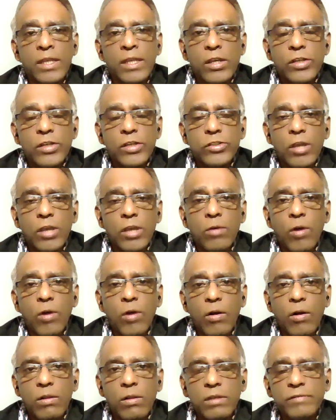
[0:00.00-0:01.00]
So
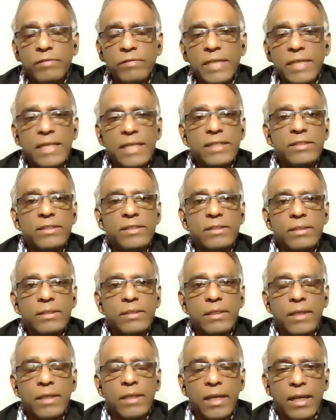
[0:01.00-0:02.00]
all of these
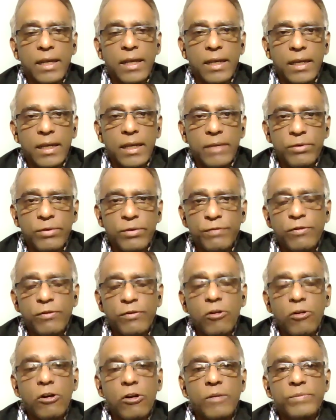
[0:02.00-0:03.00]

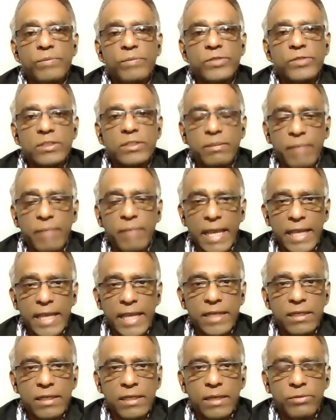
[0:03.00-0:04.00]
reforms
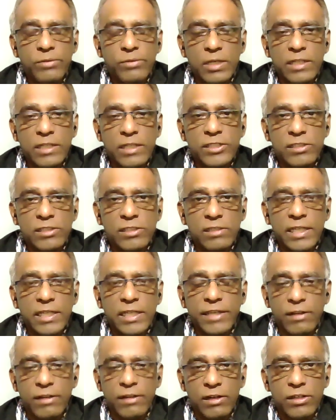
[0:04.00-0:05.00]
made religious
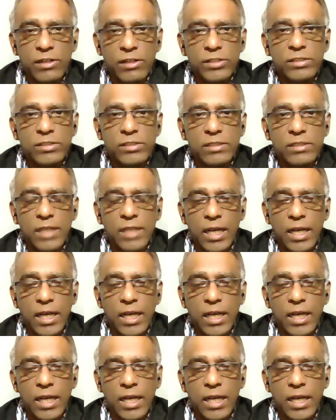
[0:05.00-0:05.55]
leaders